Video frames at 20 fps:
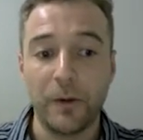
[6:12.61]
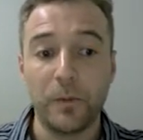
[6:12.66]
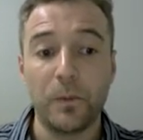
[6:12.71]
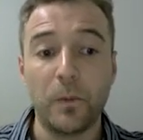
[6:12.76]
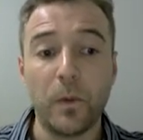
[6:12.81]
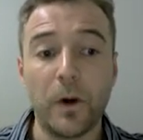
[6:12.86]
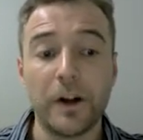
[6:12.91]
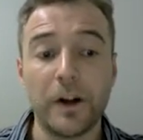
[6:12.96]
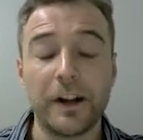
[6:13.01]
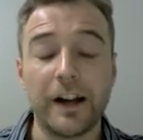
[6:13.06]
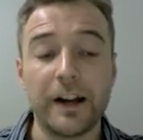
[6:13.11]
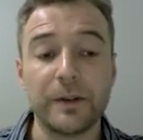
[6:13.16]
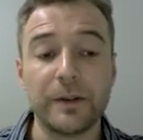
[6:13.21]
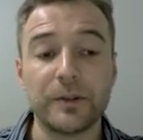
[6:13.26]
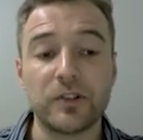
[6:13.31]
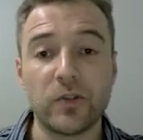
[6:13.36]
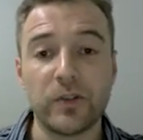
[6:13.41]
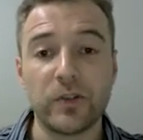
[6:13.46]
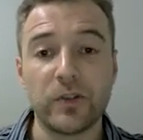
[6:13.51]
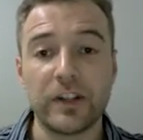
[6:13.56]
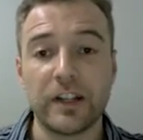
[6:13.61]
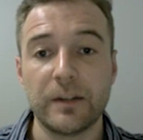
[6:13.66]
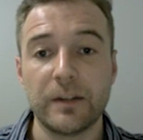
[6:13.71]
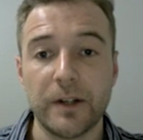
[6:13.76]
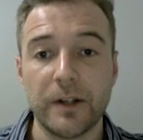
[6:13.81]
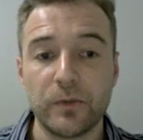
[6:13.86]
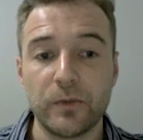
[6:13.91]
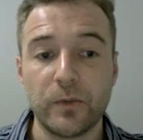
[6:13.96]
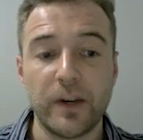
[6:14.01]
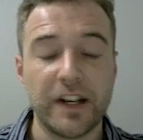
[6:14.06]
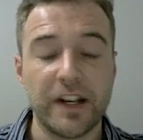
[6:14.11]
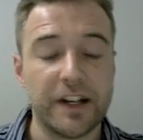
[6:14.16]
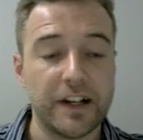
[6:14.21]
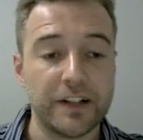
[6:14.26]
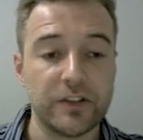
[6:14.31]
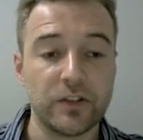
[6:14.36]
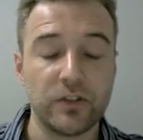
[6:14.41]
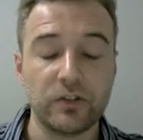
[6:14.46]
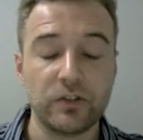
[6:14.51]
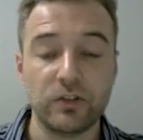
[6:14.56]
what I was talking about when I
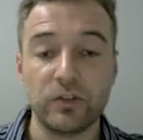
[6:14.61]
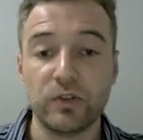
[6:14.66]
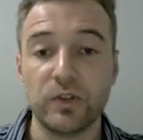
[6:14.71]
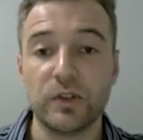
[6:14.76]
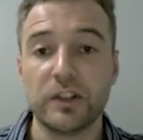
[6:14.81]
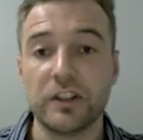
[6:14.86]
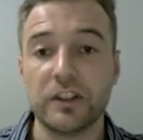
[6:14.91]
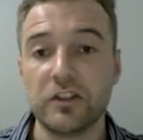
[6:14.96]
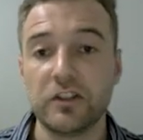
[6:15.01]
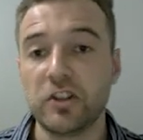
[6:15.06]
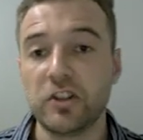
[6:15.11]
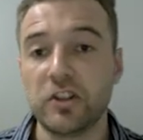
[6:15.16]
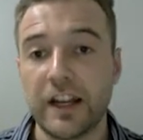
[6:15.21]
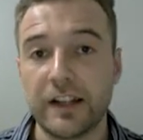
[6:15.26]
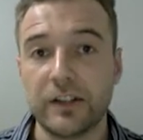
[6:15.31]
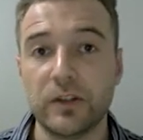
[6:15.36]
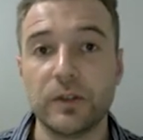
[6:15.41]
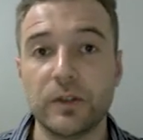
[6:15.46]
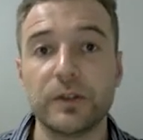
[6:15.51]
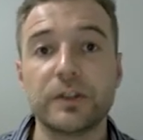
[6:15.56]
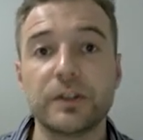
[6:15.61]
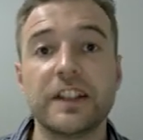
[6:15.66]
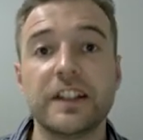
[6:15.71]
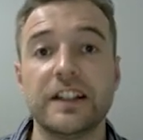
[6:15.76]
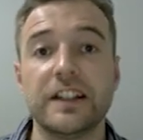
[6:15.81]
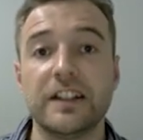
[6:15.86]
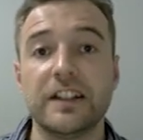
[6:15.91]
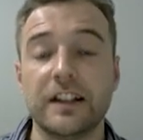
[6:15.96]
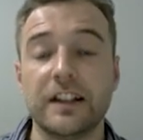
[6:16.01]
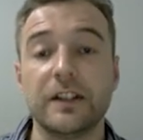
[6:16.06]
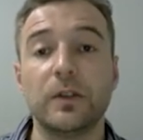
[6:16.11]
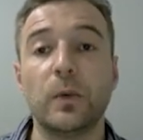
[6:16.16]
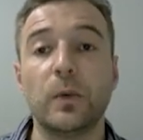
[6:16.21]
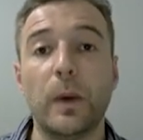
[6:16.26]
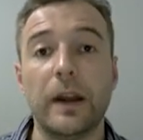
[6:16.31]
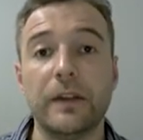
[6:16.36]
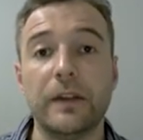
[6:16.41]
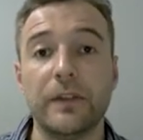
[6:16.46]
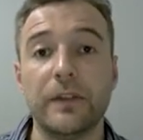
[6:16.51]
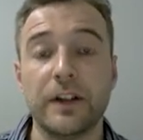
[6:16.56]
told you you could check your teaching
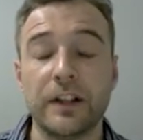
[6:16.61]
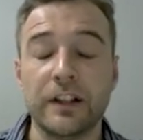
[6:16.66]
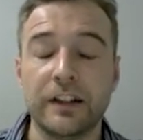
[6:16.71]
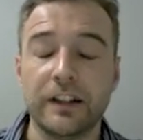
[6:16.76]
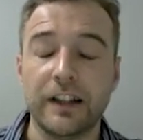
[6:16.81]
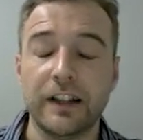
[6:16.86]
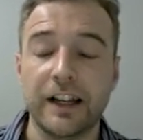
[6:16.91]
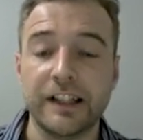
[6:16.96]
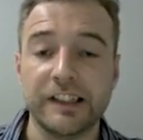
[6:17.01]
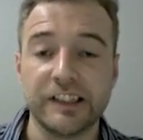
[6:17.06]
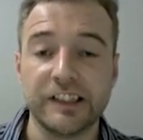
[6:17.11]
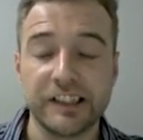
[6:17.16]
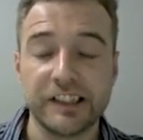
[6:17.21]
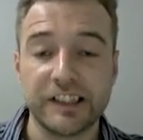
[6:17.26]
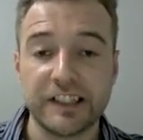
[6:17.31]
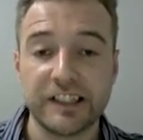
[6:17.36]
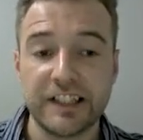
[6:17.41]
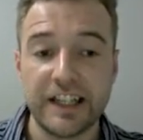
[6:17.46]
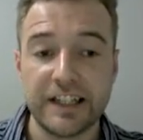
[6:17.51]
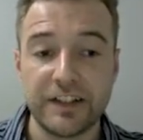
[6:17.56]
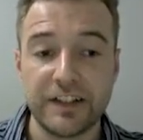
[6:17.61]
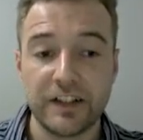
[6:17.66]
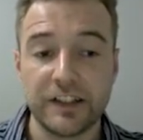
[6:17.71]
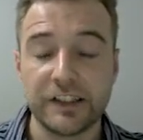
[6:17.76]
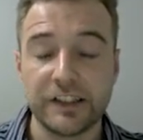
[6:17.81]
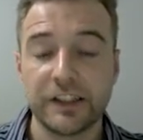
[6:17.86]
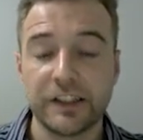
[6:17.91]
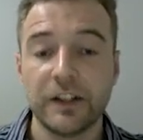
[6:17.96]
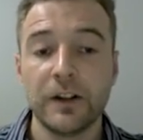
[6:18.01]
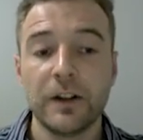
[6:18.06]
waiver license status.